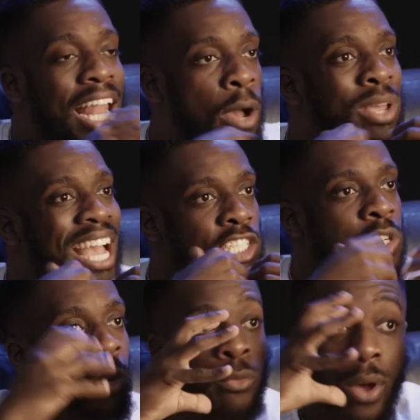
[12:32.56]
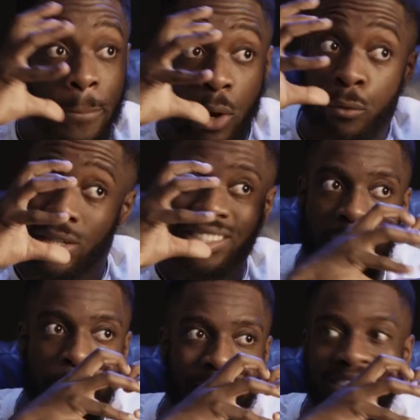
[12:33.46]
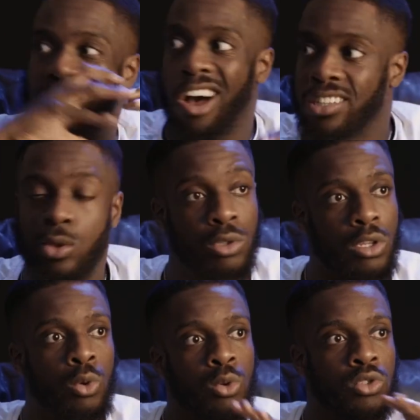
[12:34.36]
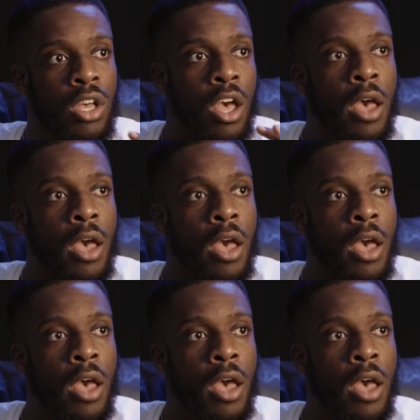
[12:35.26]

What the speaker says: Like, we actually, if we're both on the same page, it's us who's,